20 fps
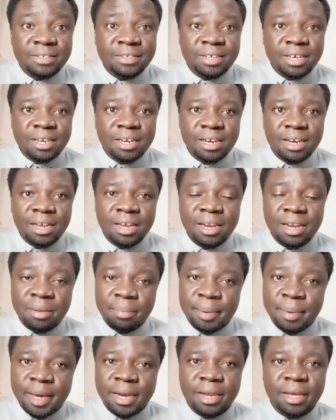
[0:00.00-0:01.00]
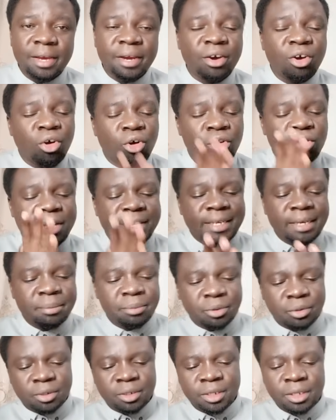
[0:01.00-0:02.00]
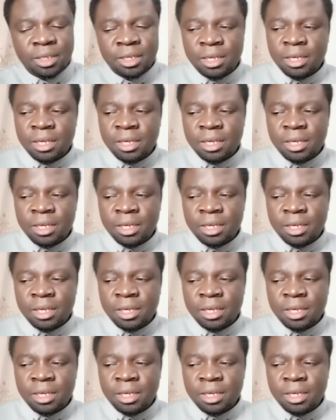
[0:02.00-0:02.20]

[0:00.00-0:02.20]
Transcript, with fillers: channel, depending on the time zone.